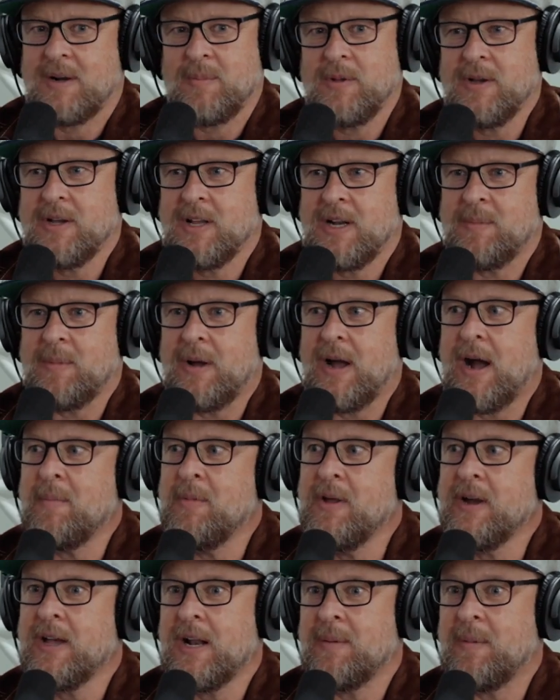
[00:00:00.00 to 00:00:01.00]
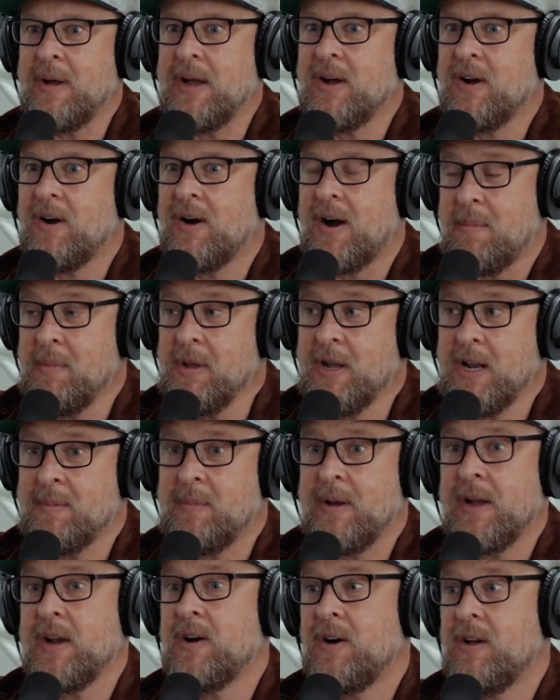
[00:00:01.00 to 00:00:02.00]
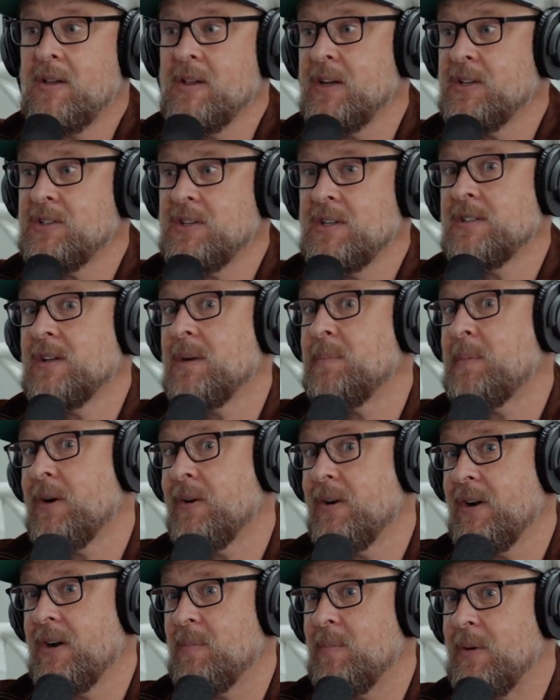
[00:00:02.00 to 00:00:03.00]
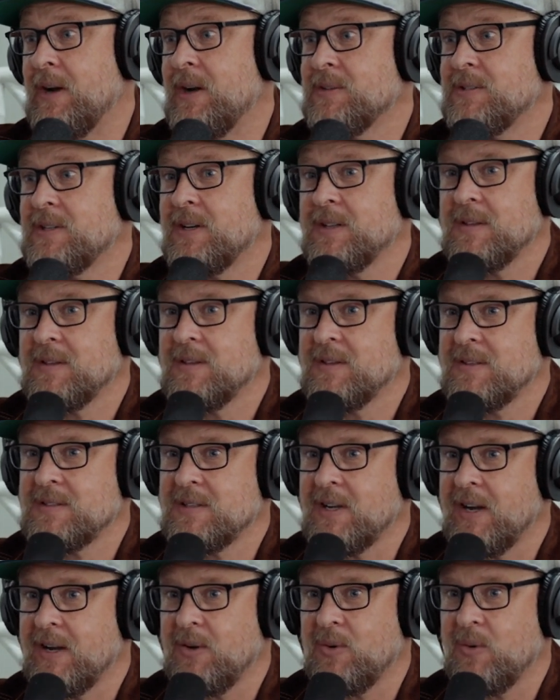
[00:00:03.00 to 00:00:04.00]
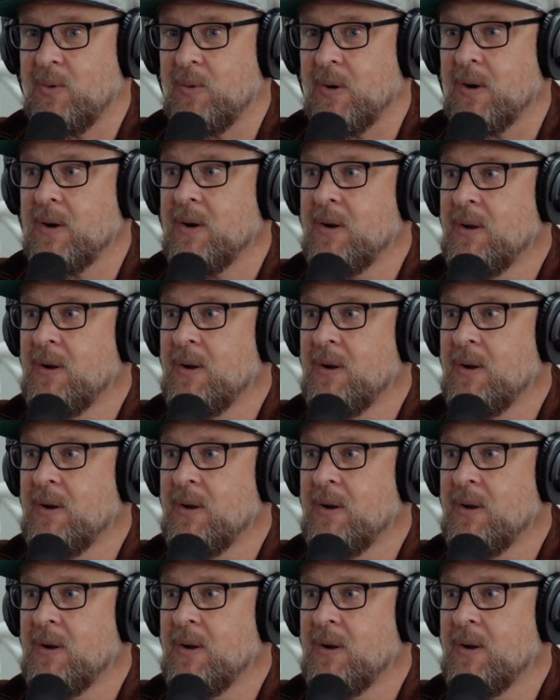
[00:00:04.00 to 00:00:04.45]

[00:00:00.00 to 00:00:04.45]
I'm looking at my colleague, and she's like about ready to bounce out the side door.